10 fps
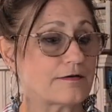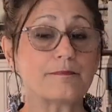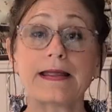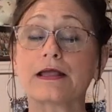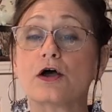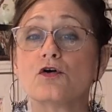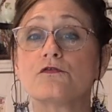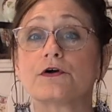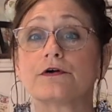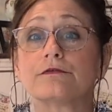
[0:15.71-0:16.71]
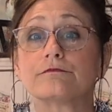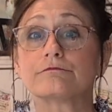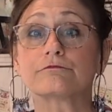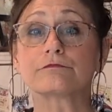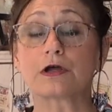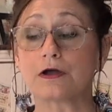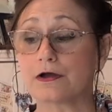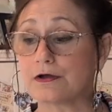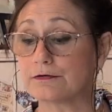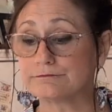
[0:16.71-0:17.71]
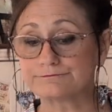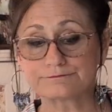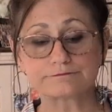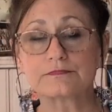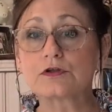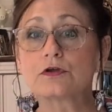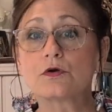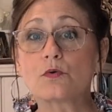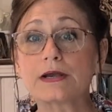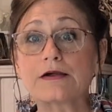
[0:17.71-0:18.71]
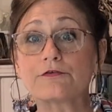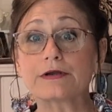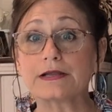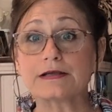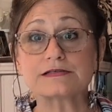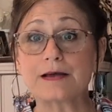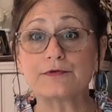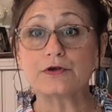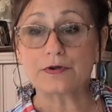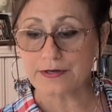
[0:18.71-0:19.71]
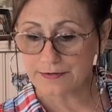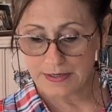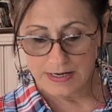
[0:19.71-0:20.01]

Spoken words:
makeover, uh, whatever it is, I'm doing it.